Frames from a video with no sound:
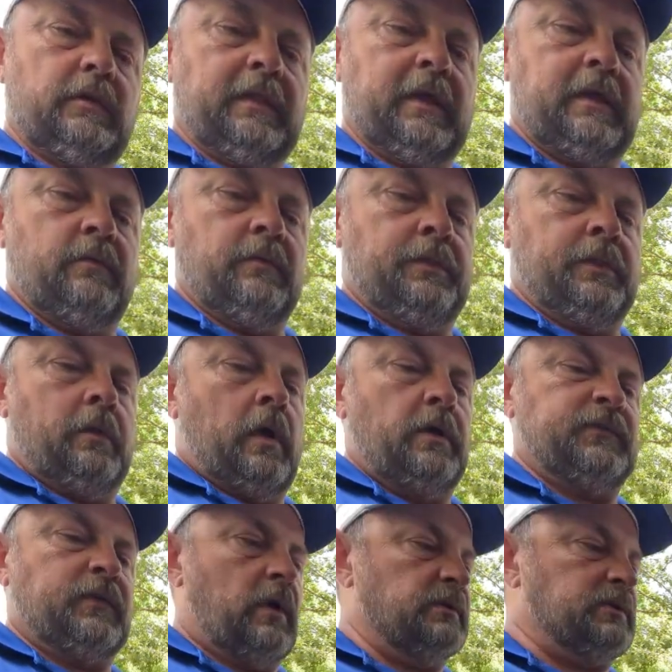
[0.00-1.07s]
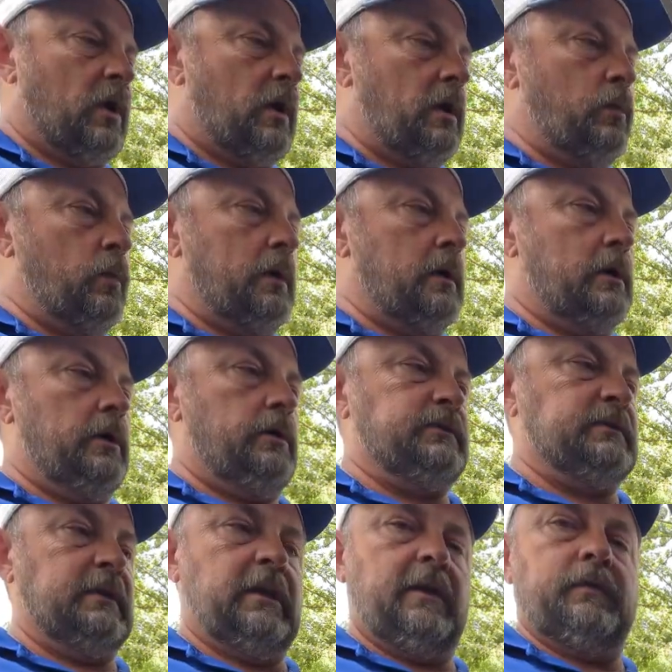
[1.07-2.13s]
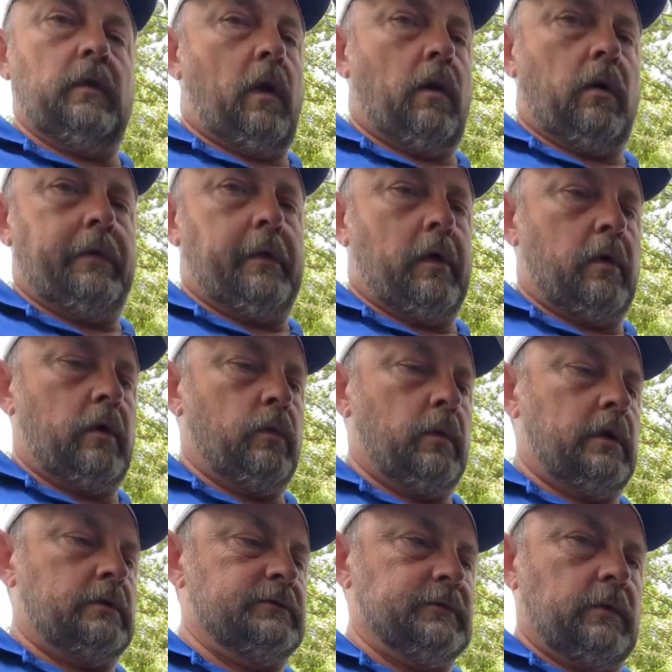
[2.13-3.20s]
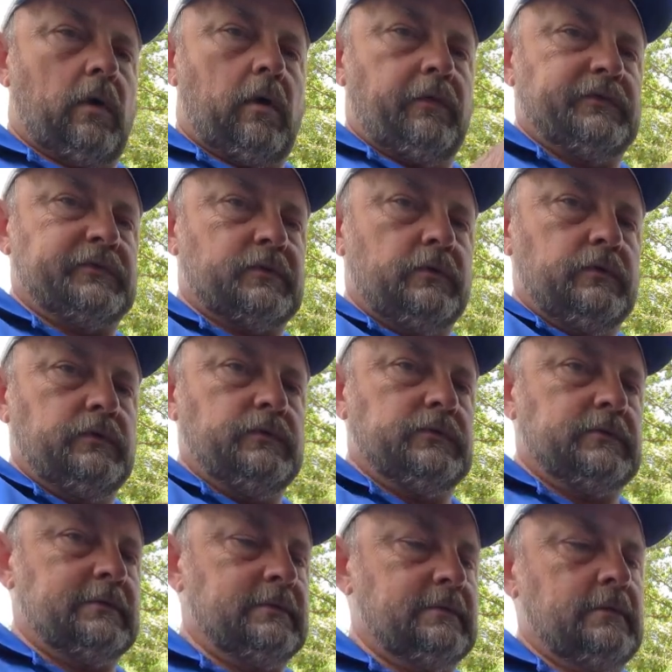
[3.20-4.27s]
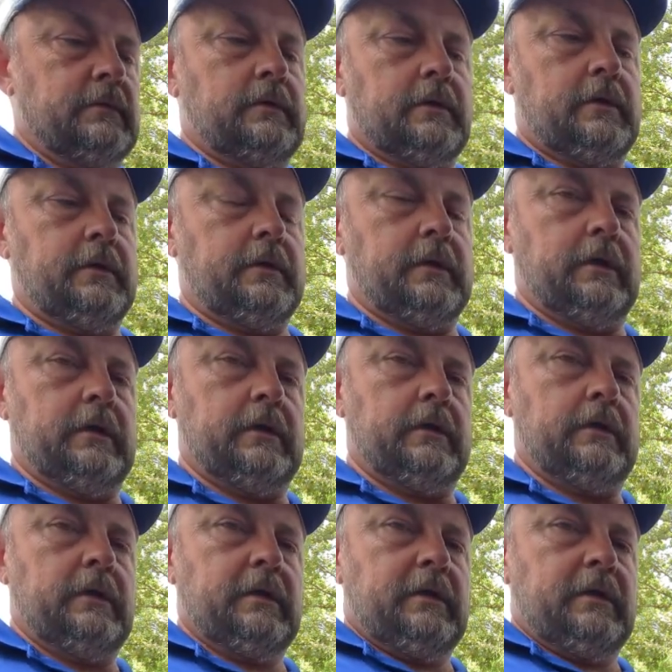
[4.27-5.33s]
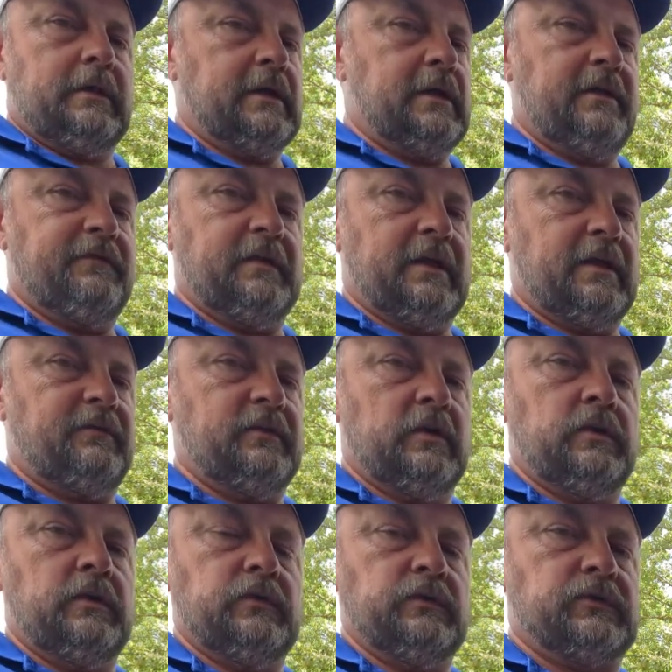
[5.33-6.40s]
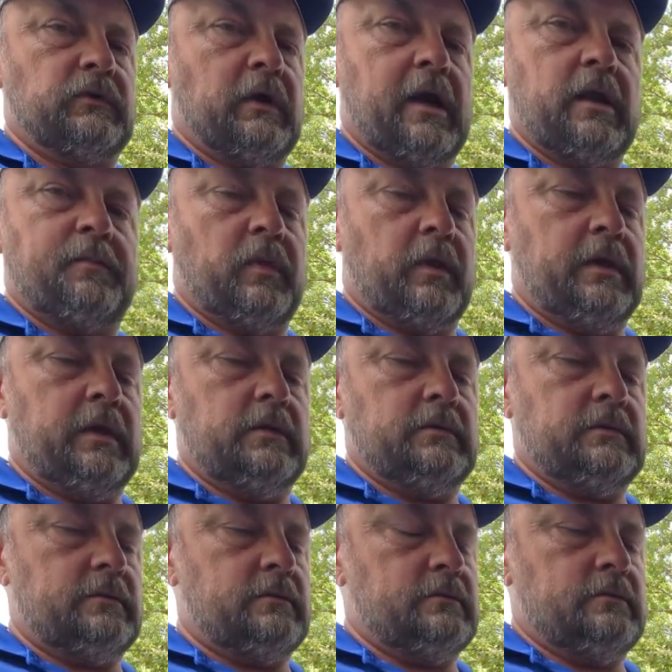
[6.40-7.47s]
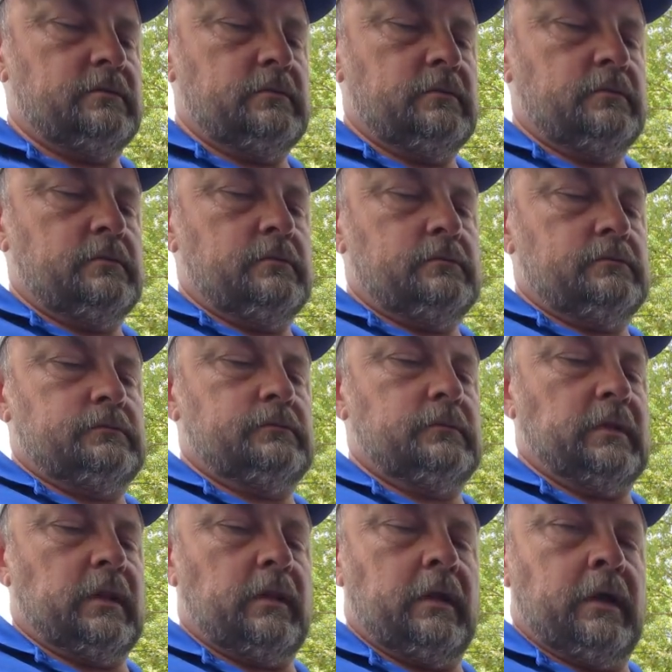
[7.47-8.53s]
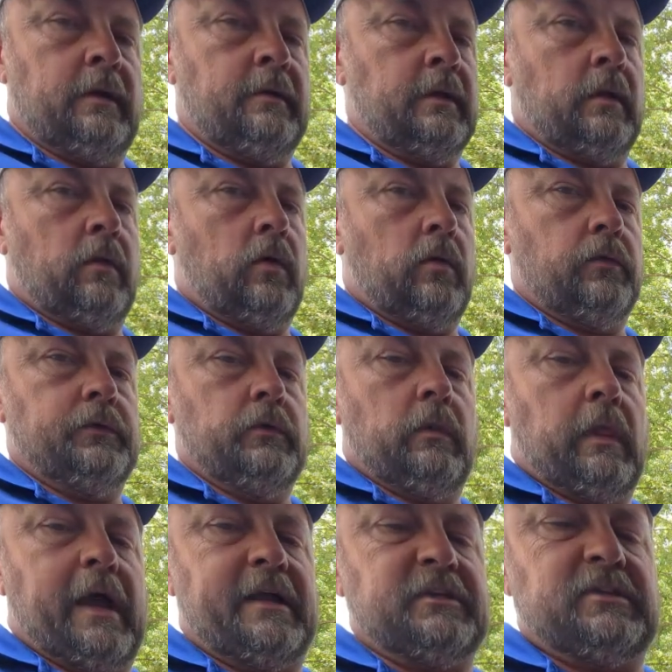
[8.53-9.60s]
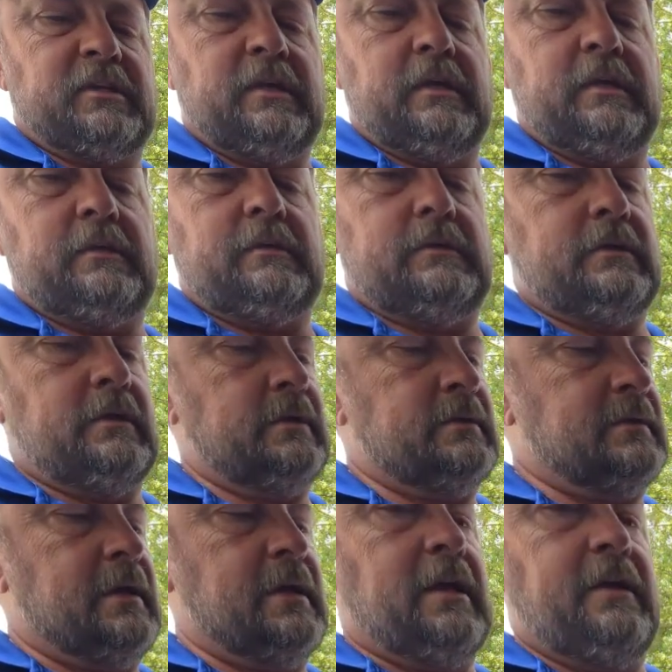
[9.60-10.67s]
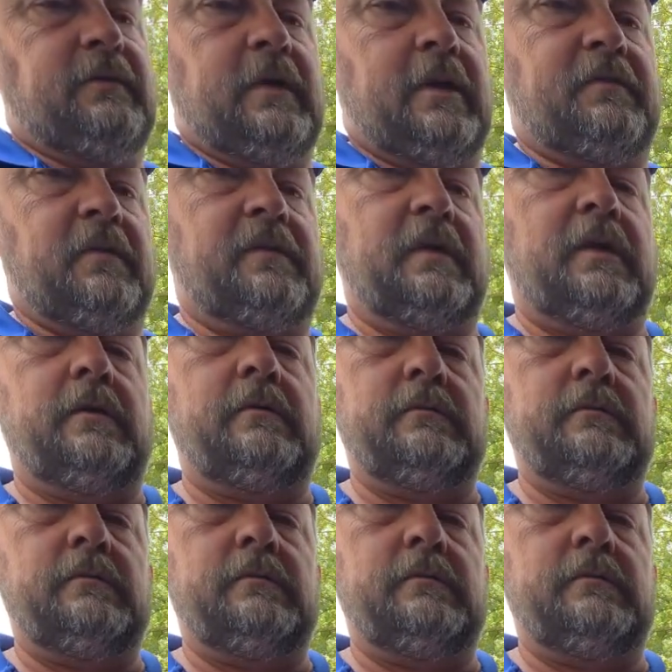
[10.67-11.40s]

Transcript: As far as hardware goes, they give you all the hardware, so all the screws are in here. They even give you a new strike plate, a whole new latch kit. They give you everything.